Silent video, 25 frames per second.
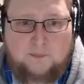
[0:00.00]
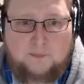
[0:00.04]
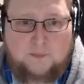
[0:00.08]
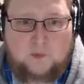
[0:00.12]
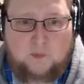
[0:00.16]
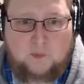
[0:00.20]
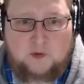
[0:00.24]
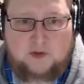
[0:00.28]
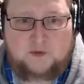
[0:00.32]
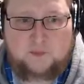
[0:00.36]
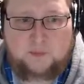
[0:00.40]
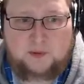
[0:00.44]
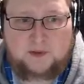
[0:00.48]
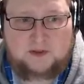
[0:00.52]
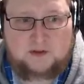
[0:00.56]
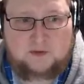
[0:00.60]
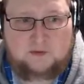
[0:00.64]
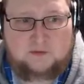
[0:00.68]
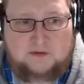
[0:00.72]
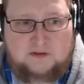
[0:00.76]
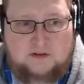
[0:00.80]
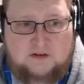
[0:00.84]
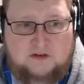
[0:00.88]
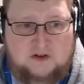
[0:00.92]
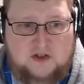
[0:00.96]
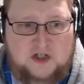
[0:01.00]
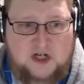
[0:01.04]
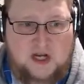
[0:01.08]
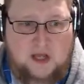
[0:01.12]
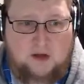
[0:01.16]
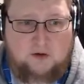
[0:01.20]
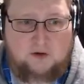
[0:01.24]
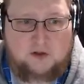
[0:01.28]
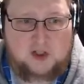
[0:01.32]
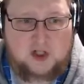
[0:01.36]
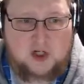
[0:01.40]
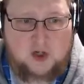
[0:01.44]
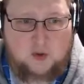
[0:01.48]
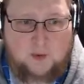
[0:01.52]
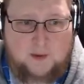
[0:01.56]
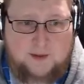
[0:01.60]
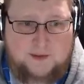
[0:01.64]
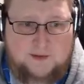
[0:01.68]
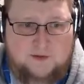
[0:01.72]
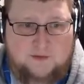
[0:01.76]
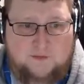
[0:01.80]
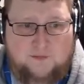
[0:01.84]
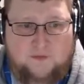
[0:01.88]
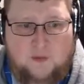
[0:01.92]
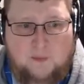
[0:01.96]
which produces challenge
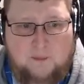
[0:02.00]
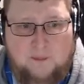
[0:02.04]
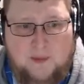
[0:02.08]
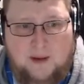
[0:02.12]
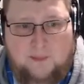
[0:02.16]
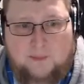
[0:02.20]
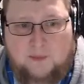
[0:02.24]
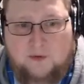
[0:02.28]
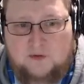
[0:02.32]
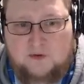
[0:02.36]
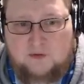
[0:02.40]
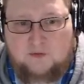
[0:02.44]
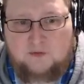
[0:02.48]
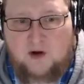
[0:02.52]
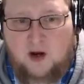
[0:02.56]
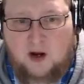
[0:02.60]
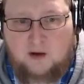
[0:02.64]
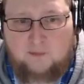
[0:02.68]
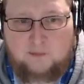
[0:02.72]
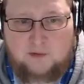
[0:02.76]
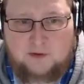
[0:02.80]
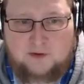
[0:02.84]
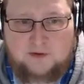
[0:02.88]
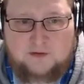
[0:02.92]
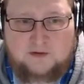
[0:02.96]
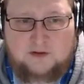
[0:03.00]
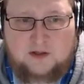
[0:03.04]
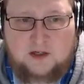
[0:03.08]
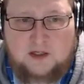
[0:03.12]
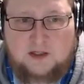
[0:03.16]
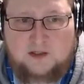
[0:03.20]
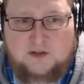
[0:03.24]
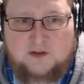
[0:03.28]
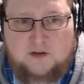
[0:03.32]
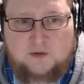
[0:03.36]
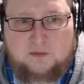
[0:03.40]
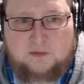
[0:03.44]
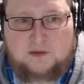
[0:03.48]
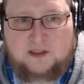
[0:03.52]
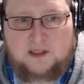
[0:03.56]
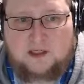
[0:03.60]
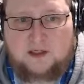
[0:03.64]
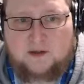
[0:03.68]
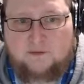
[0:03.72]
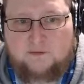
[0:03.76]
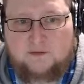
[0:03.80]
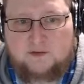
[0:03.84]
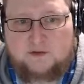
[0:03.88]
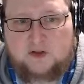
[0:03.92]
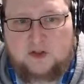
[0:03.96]
coins for members of Congress to
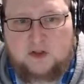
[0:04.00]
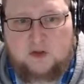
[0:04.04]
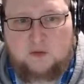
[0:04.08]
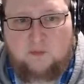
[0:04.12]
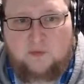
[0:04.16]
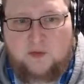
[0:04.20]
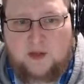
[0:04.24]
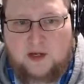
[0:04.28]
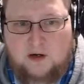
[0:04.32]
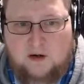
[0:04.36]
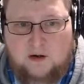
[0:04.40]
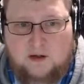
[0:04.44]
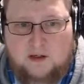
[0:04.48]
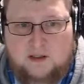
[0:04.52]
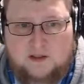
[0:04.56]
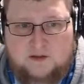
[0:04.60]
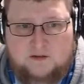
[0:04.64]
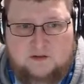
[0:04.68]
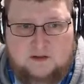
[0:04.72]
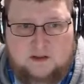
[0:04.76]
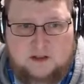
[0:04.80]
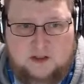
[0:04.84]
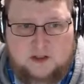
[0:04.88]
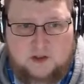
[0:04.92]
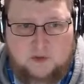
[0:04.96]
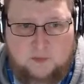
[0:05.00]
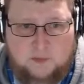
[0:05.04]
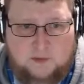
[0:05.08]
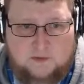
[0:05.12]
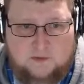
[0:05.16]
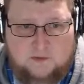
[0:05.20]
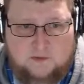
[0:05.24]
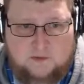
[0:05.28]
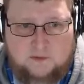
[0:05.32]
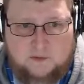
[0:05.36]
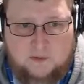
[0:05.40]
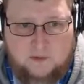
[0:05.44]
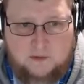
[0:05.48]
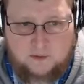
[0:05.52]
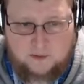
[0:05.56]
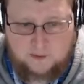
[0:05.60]
give to their constituents.